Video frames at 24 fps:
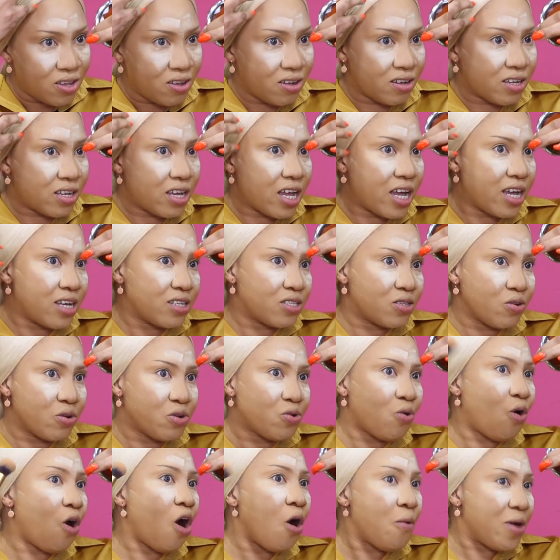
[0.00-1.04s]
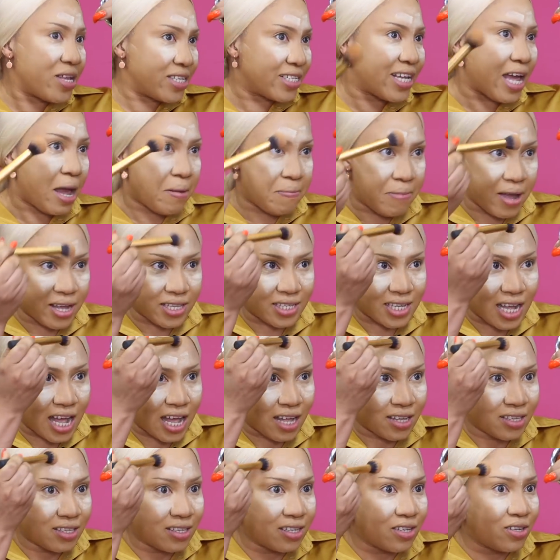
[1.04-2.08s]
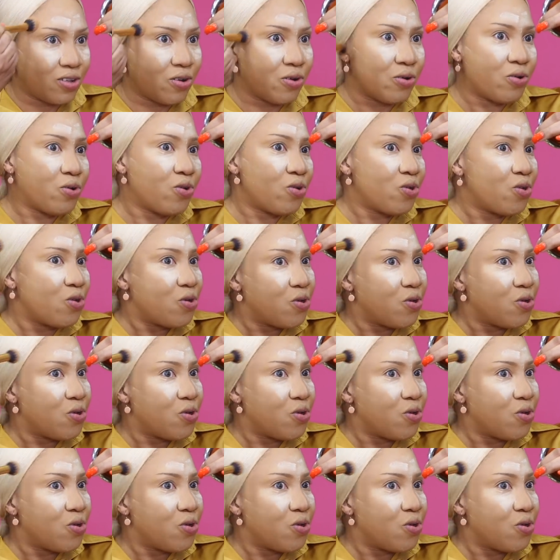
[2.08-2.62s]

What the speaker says: Okay? So you always get better, you know?